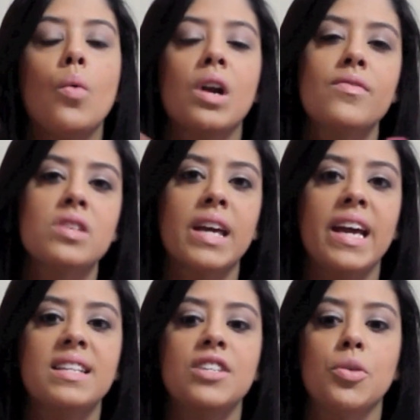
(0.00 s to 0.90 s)
Whatever the
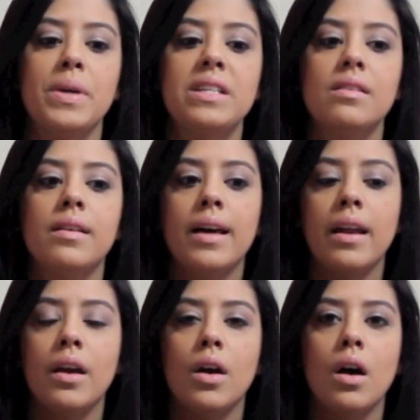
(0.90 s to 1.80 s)
case is, you're basically
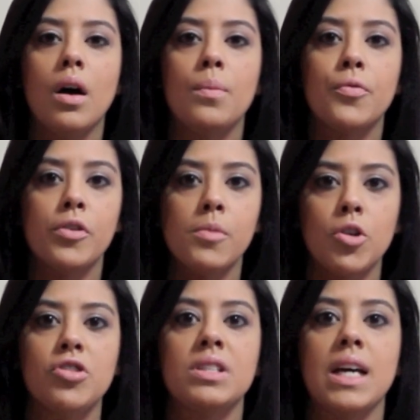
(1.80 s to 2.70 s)
getting free
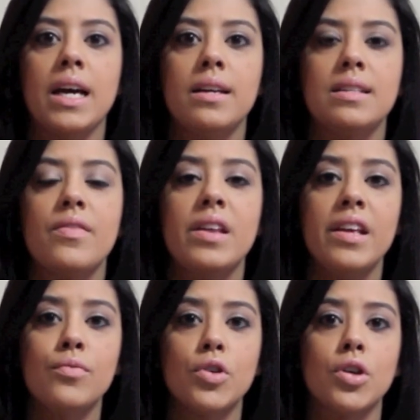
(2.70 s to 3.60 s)
merchandise, and then
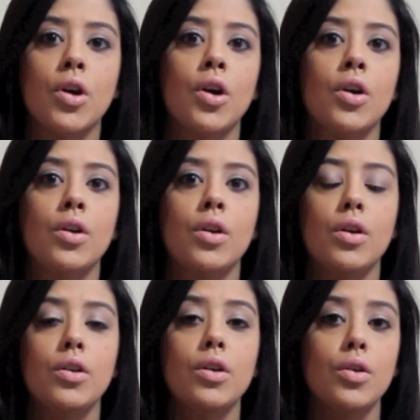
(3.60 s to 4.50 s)
in return,
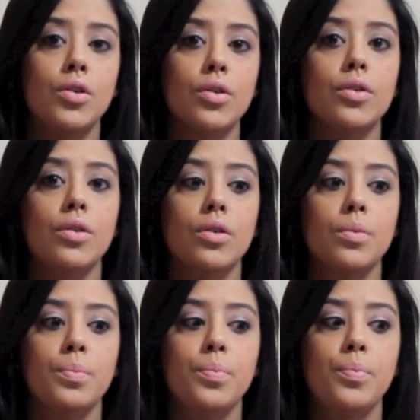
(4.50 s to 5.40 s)
you know,
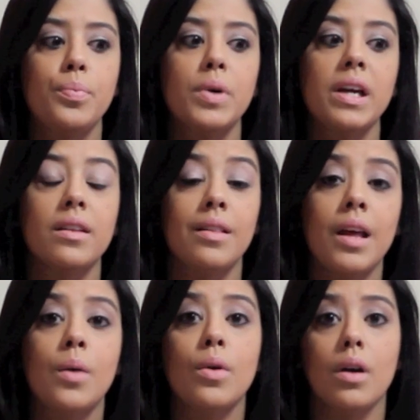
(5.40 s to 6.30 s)
you're putting in the
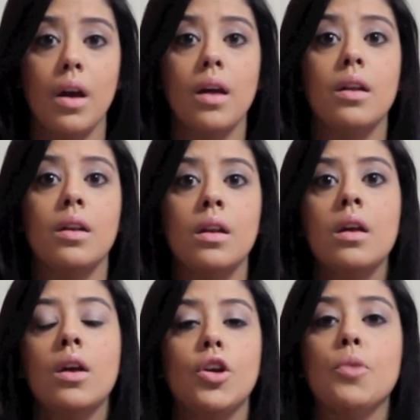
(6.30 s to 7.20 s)
legwork and
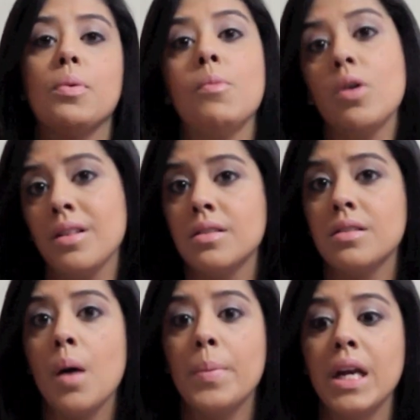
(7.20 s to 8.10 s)
you're promoting this
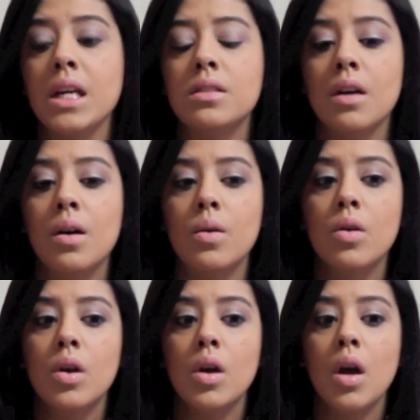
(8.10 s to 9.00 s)
company. So